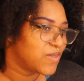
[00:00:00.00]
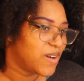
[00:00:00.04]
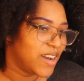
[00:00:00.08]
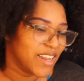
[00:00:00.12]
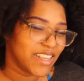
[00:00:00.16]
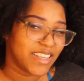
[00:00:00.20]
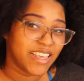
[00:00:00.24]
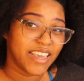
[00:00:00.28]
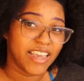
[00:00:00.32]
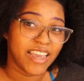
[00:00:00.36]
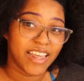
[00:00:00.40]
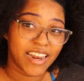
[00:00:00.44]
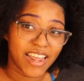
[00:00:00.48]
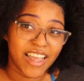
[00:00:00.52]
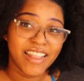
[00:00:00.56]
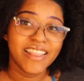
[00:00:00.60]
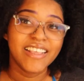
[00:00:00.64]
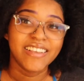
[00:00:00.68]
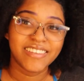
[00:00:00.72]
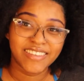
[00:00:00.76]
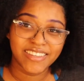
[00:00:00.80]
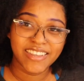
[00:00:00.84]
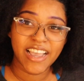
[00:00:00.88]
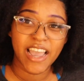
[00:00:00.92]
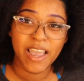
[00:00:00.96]
one kid in
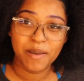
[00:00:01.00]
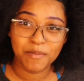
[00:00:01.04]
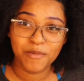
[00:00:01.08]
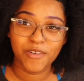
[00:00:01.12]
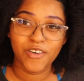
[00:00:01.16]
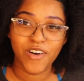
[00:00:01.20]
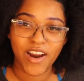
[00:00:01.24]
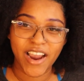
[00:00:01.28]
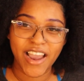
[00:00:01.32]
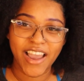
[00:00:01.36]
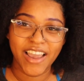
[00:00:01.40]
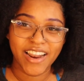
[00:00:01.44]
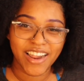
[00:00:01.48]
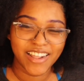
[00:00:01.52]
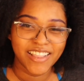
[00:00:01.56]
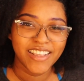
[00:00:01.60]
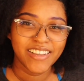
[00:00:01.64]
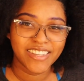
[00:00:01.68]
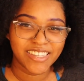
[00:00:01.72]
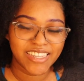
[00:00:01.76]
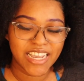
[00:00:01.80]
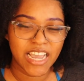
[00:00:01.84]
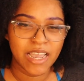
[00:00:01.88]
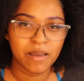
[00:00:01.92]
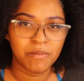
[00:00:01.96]
the same grade, in the
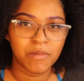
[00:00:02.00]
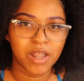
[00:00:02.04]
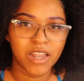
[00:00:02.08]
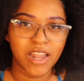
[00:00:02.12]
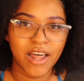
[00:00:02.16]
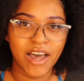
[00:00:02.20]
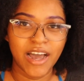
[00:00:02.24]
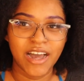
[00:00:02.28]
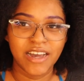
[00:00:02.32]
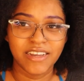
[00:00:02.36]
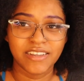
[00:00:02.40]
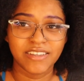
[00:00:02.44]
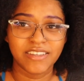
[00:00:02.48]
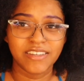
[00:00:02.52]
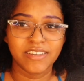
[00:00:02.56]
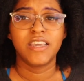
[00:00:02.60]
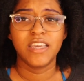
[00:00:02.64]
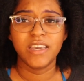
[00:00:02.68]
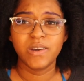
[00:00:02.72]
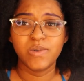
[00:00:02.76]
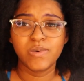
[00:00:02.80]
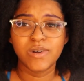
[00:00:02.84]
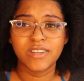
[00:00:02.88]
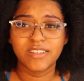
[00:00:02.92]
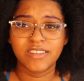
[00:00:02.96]
same class.
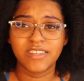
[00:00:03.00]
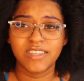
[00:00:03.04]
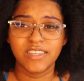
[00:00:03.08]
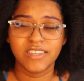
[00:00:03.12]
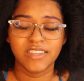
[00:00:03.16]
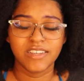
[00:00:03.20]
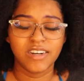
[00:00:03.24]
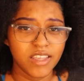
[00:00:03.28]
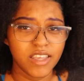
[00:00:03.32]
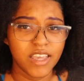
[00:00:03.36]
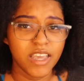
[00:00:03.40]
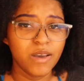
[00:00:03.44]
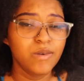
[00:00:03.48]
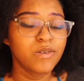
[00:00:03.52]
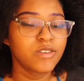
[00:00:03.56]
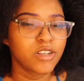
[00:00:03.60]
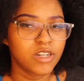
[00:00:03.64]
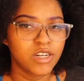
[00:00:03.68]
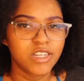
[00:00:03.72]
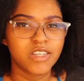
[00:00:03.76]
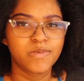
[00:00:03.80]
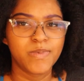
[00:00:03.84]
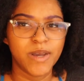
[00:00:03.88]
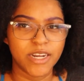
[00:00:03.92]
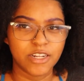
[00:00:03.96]
He was, he was
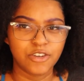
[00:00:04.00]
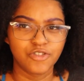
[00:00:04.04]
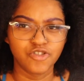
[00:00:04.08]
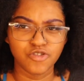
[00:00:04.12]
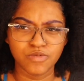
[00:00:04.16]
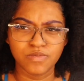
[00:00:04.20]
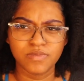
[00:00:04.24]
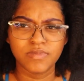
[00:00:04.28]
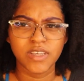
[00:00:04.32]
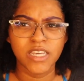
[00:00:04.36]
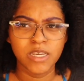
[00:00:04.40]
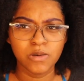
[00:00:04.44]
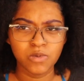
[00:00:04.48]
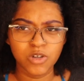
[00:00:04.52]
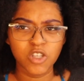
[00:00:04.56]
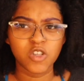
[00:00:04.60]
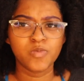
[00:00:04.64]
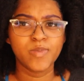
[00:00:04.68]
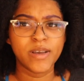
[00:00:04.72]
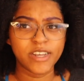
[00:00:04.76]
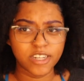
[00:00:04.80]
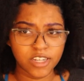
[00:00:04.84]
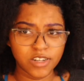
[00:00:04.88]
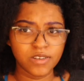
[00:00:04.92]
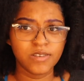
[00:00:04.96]
on the spectrum. He was
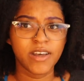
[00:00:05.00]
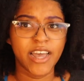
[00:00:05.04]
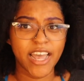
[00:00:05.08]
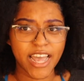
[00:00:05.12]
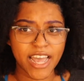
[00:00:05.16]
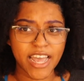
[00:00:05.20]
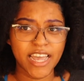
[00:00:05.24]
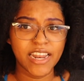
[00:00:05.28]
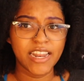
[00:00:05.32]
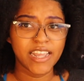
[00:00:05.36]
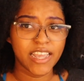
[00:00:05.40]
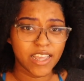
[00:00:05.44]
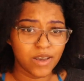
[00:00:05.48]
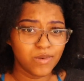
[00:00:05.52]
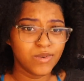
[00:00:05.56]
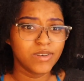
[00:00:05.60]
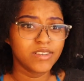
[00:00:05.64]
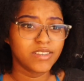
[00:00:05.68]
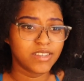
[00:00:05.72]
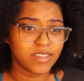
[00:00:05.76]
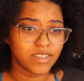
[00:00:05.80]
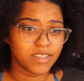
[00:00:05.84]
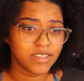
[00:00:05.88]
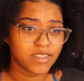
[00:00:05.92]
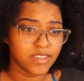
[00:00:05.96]
special ed. He
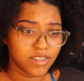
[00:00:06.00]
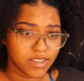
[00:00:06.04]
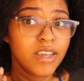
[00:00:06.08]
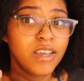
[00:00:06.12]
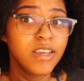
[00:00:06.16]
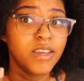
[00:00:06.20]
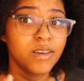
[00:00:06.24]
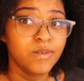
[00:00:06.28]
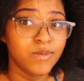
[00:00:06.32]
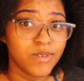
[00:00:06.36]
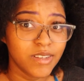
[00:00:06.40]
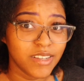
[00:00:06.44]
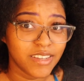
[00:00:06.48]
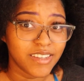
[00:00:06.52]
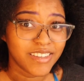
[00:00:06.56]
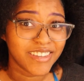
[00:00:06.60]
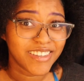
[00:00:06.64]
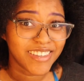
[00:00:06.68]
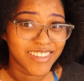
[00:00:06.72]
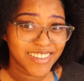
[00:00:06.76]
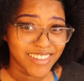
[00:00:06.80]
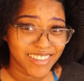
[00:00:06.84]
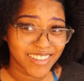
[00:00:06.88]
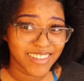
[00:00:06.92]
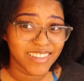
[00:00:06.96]
was, he
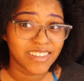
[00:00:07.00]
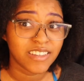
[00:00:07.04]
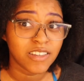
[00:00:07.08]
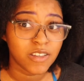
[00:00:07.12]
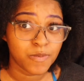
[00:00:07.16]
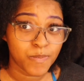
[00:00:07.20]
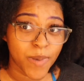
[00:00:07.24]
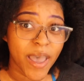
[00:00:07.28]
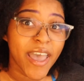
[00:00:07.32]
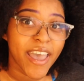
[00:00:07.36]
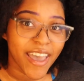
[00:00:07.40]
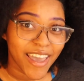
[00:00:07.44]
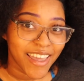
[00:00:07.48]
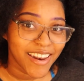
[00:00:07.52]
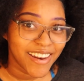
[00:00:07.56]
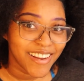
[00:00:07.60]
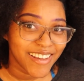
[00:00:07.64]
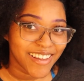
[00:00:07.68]
was sped,